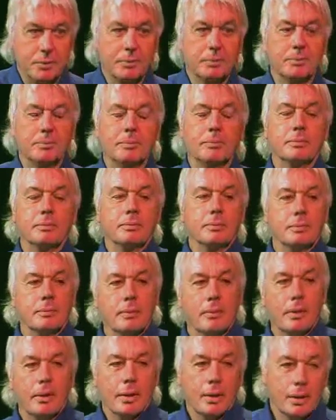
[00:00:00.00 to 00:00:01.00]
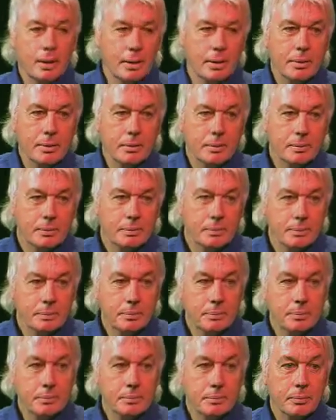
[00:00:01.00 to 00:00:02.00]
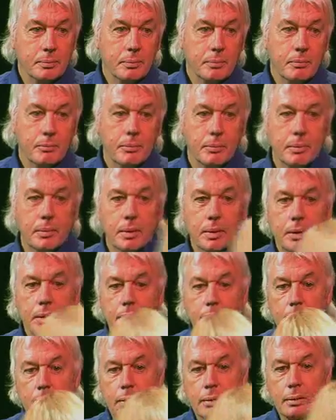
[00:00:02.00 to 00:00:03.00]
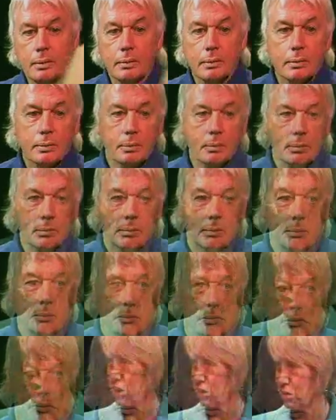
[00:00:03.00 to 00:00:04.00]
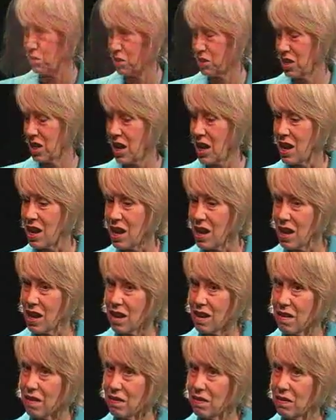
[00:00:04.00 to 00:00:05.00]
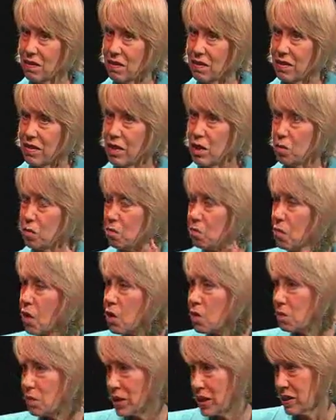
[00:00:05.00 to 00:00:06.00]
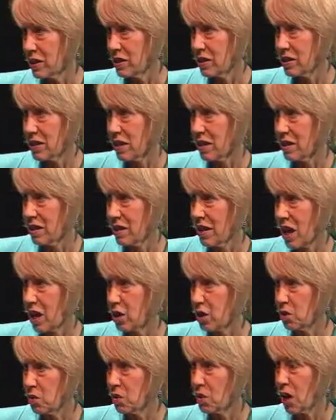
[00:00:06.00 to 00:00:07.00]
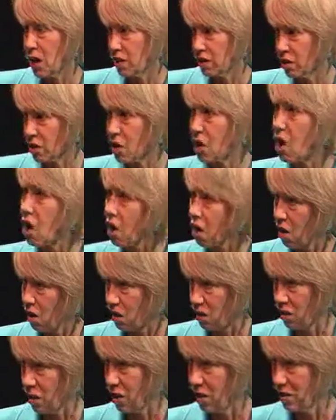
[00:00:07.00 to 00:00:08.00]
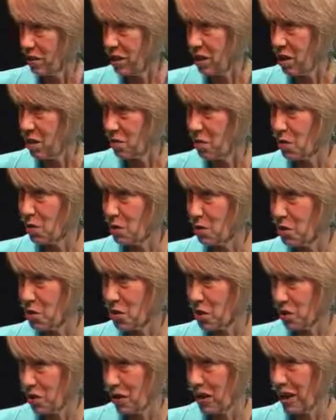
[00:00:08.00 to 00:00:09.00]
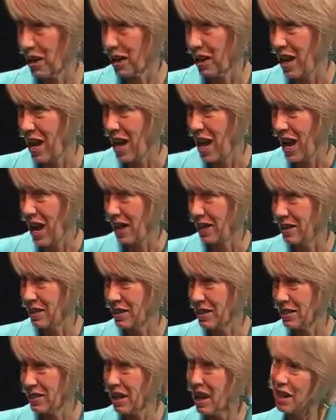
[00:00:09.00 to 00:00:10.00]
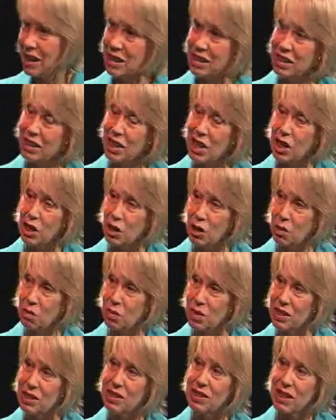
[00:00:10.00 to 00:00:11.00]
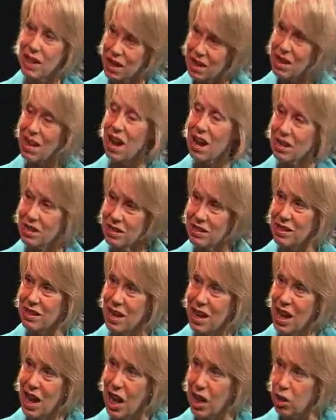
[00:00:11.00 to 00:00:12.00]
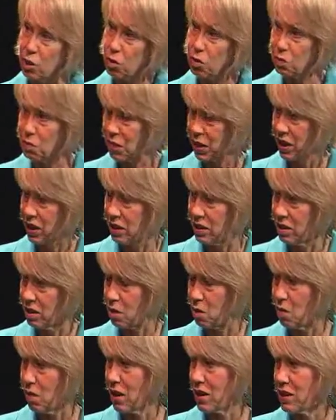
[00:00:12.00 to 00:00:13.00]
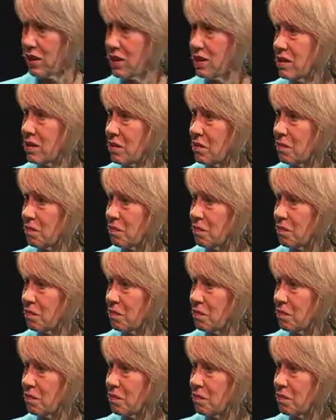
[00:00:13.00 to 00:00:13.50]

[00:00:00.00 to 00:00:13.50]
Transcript: to have you here today. So I'd like to ask you a little bit about the moment that you got the call on the hero's journey and decided that you would say yes and you would begin the quest.